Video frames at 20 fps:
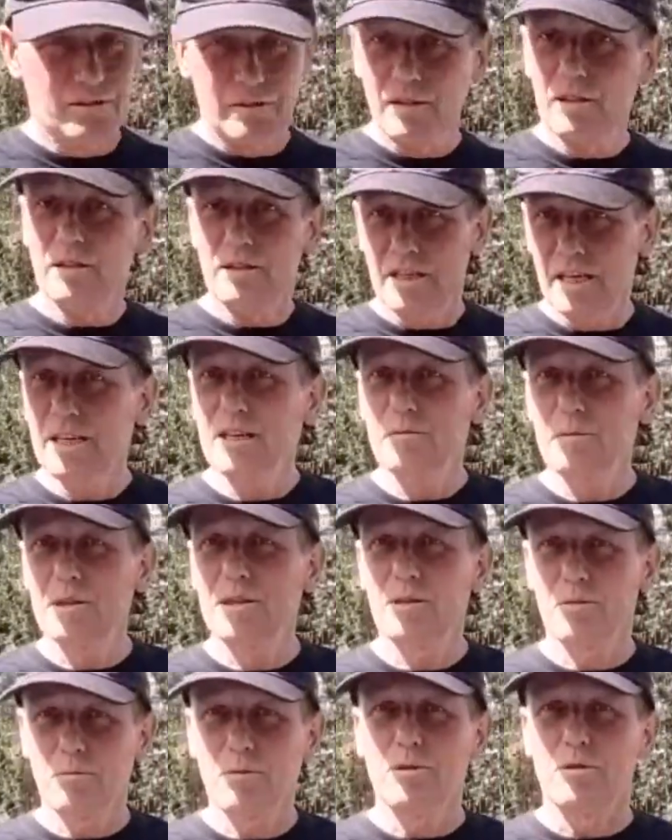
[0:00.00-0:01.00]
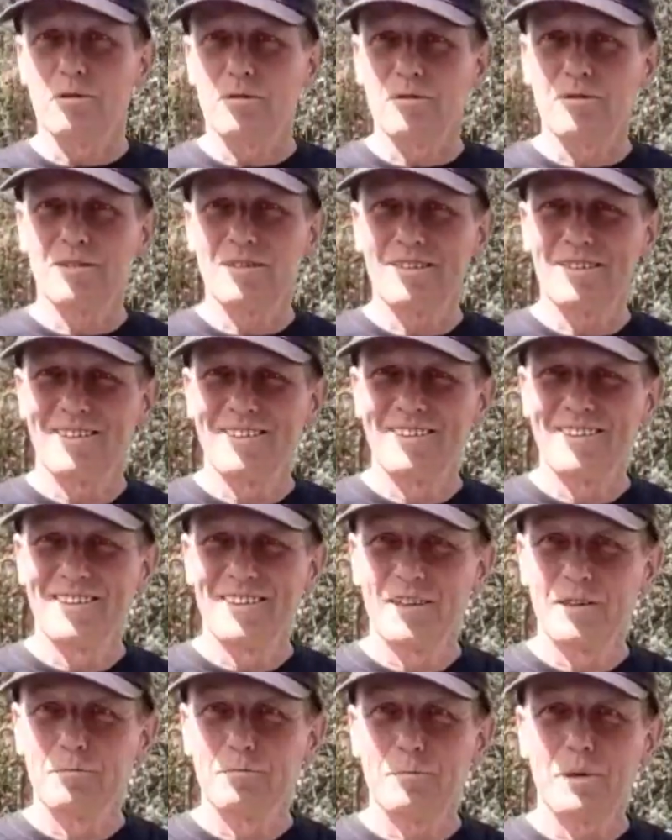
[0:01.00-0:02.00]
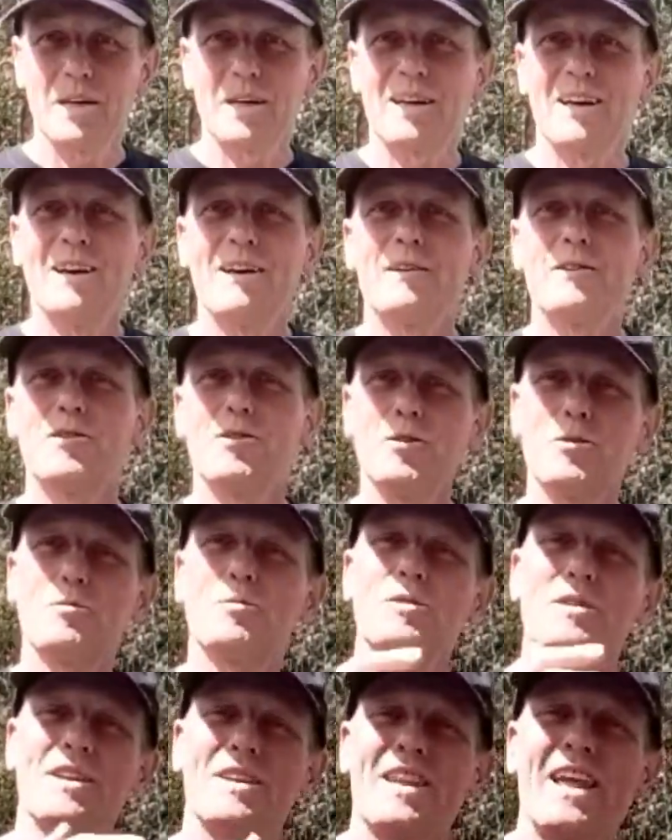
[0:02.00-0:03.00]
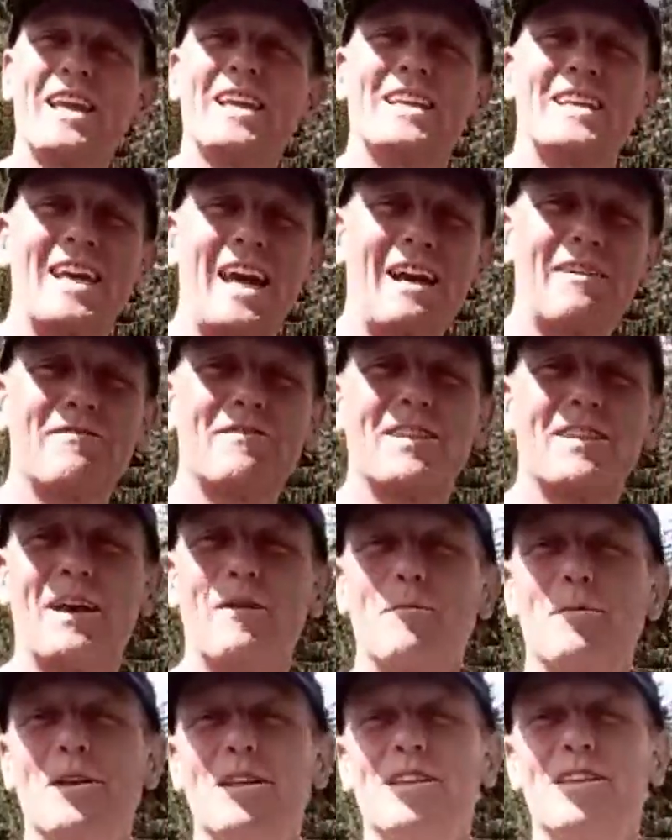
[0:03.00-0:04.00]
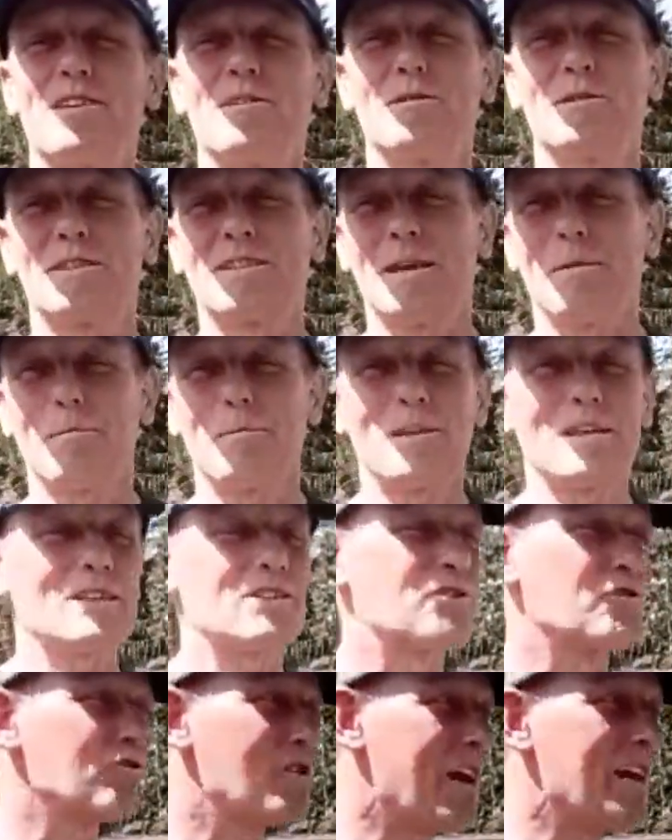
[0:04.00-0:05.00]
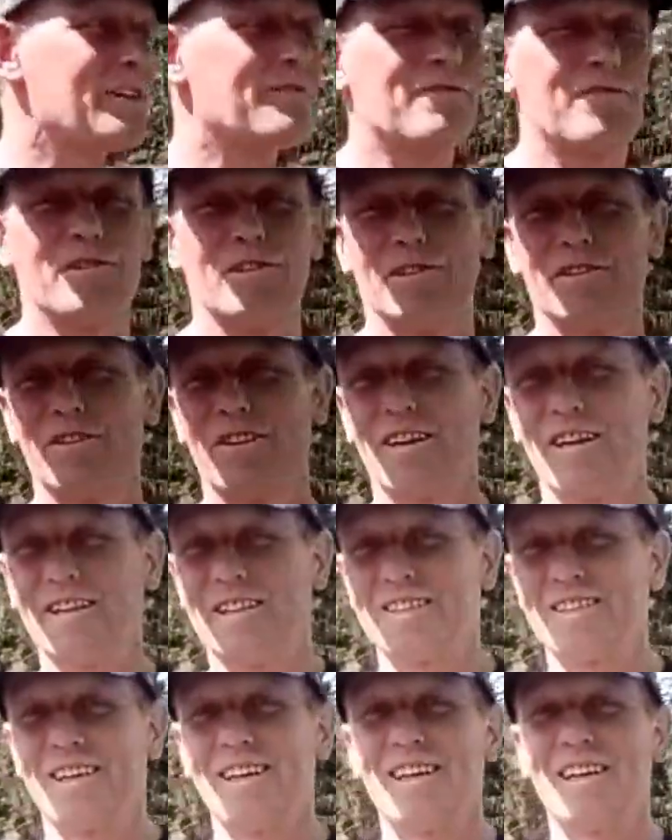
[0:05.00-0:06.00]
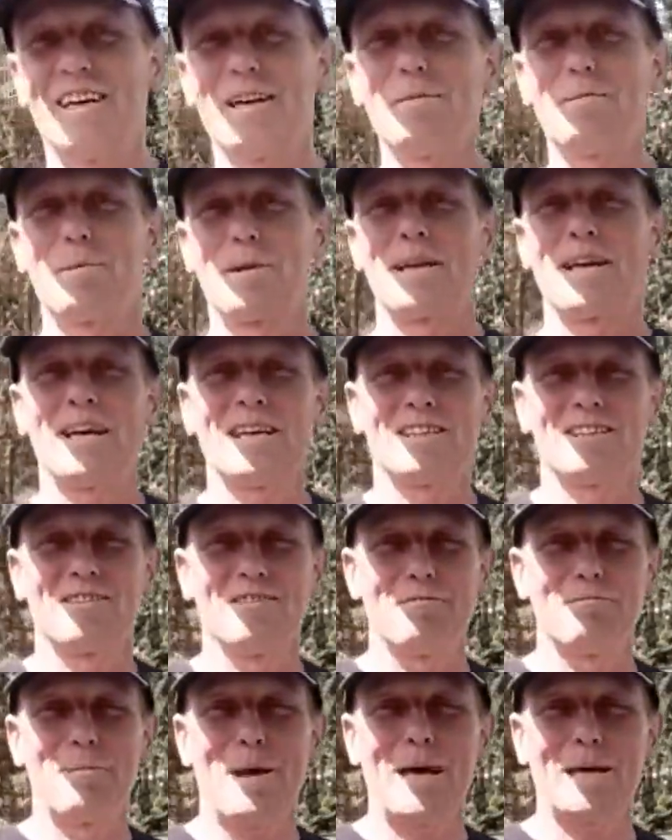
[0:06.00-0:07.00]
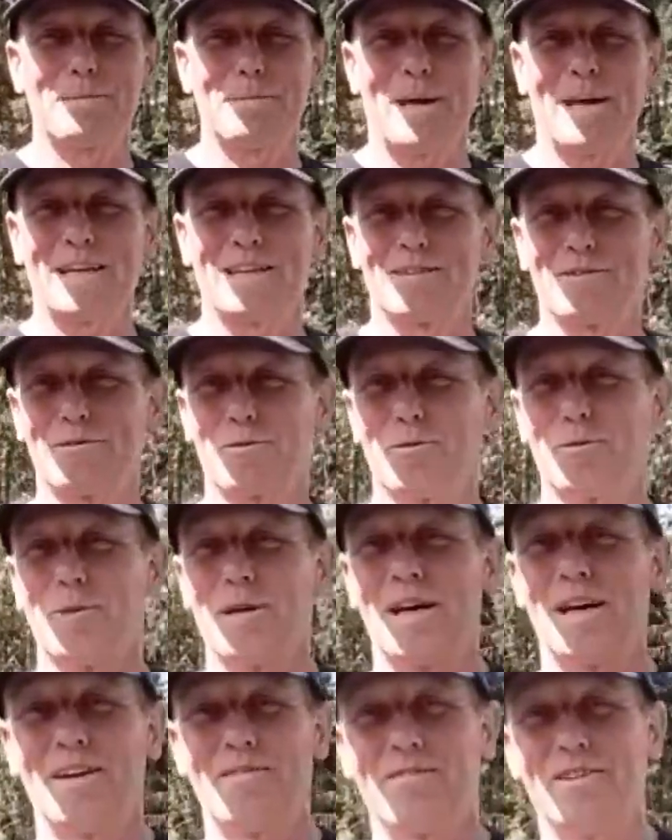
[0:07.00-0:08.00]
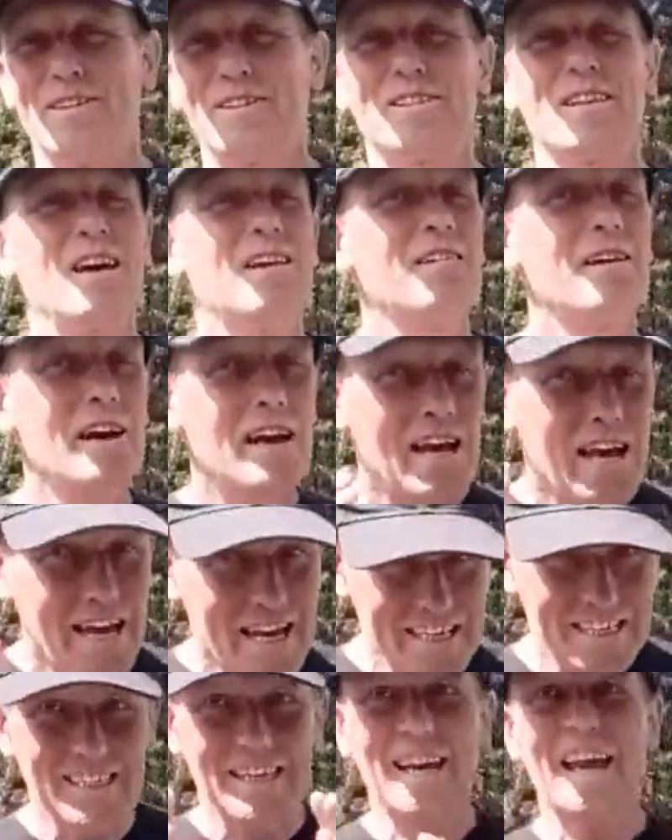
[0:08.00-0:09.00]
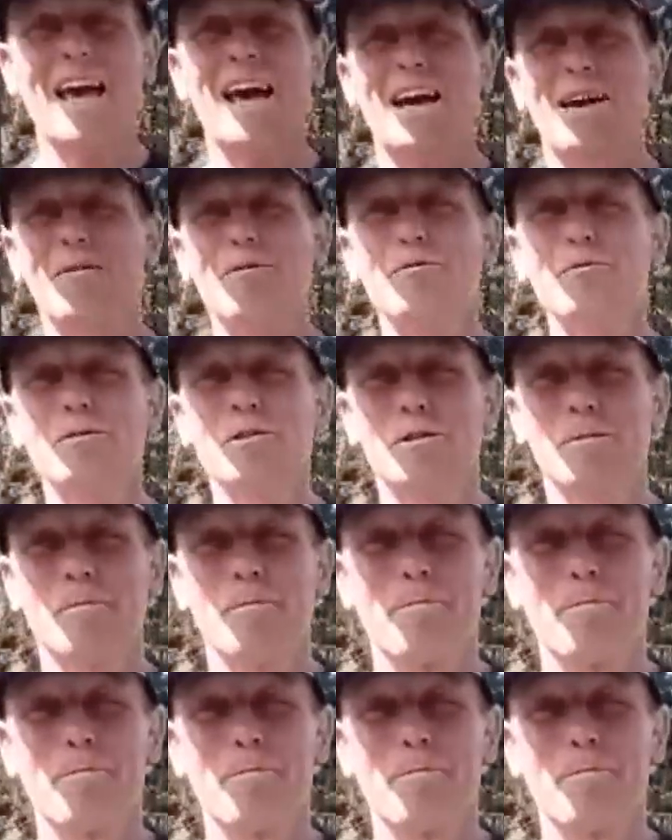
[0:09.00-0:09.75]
continue with your walk. But you wouldn't then carry that with you as something dreadful that is an implication of bad manners or whatever. So it's allowed,